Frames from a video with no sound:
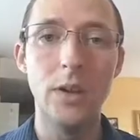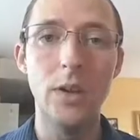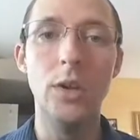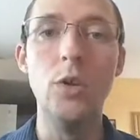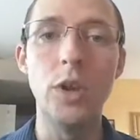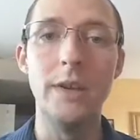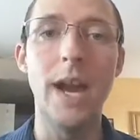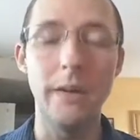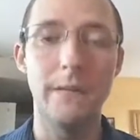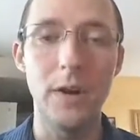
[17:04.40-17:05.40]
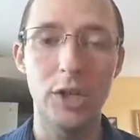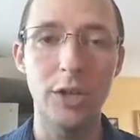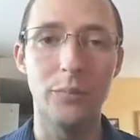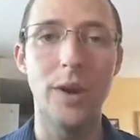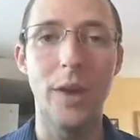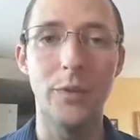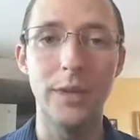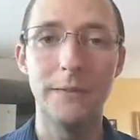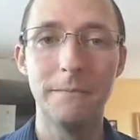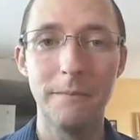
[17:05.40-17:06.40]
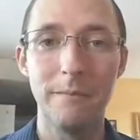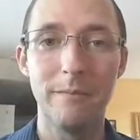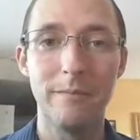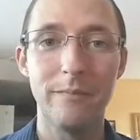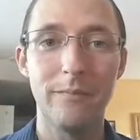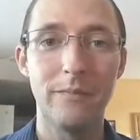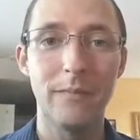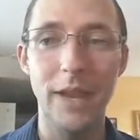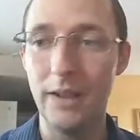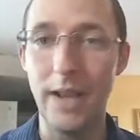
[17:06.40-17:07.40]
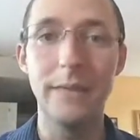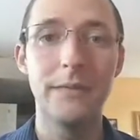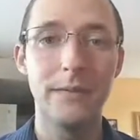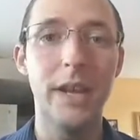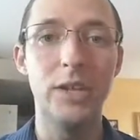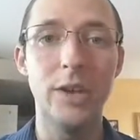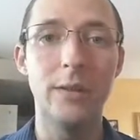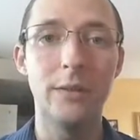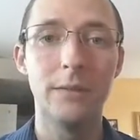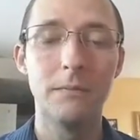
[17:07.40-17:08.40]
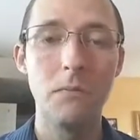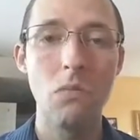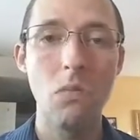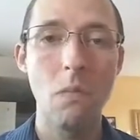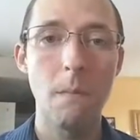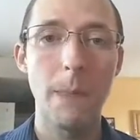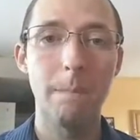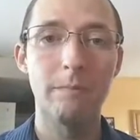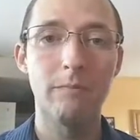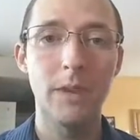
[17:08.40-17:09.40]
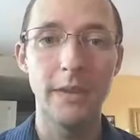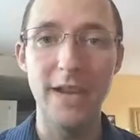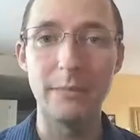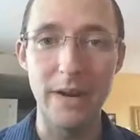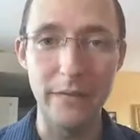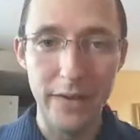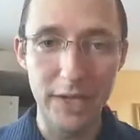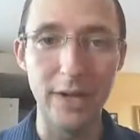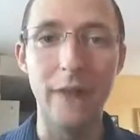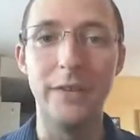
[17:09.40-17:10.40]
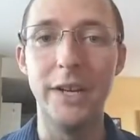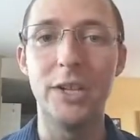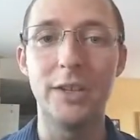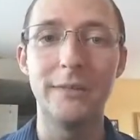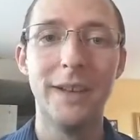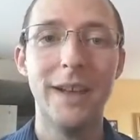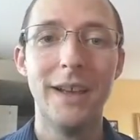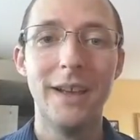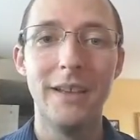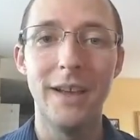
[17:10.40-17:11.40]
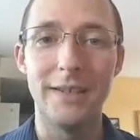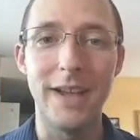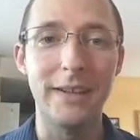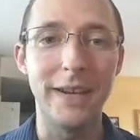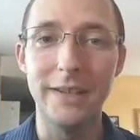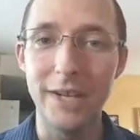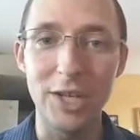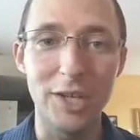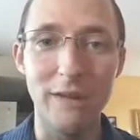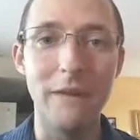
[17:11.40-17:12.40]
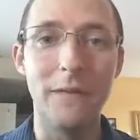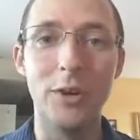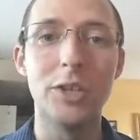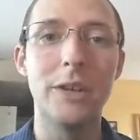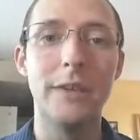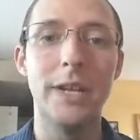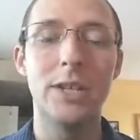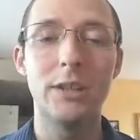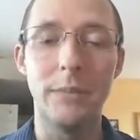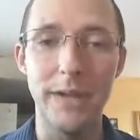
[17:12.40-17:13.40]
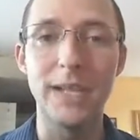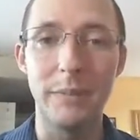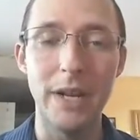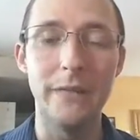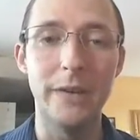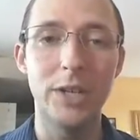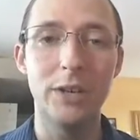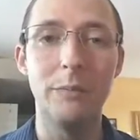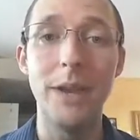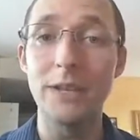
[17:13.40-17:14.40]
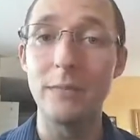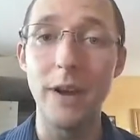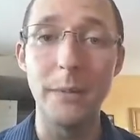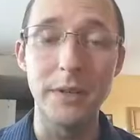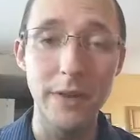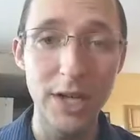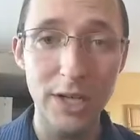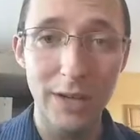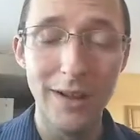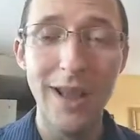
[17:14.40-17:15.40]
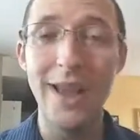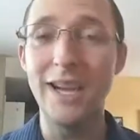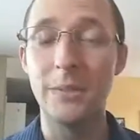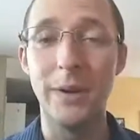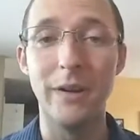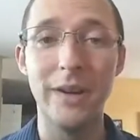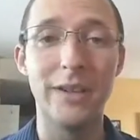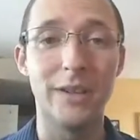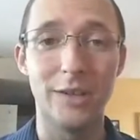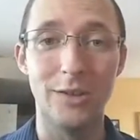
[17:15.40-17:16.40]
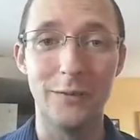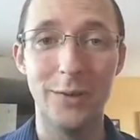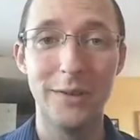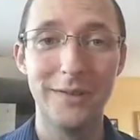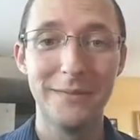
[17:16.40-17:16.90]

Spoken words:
you could not function properly in life, in general. That's my definition of addiction. That's not like a dictionary version of addiction, but that's my definition based on my observation, experience, and so forth.